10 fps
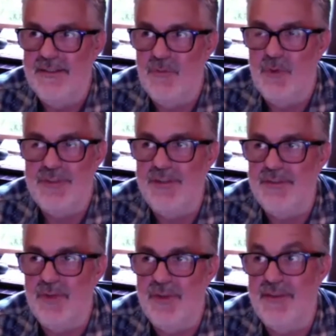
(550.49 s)
what so
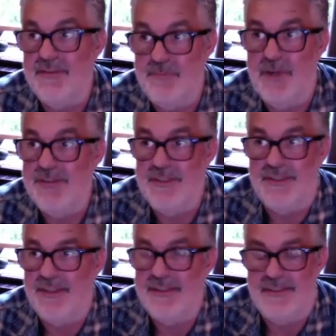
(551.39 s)
one of the most
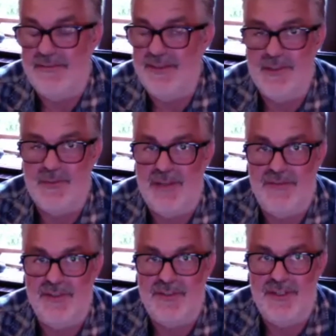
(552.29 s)
distinctive things about
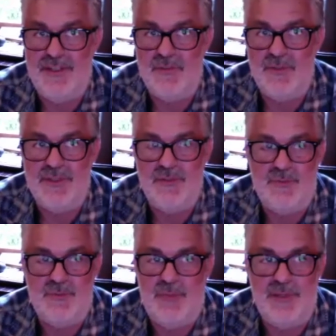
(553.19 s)
the first season was it was
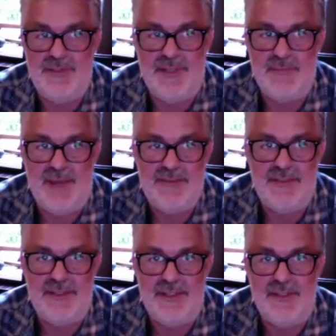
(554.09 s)
properly
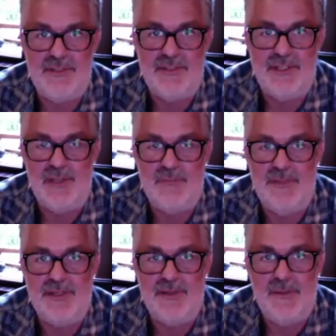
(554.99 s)
cinematic, and it was clearly
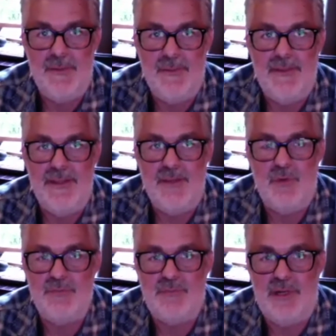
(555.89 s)
you know it
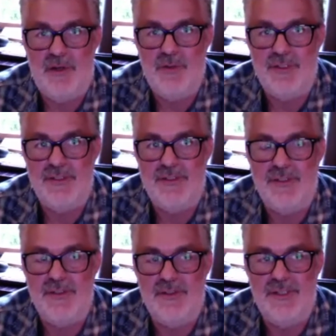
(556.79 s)
wasn't beholden to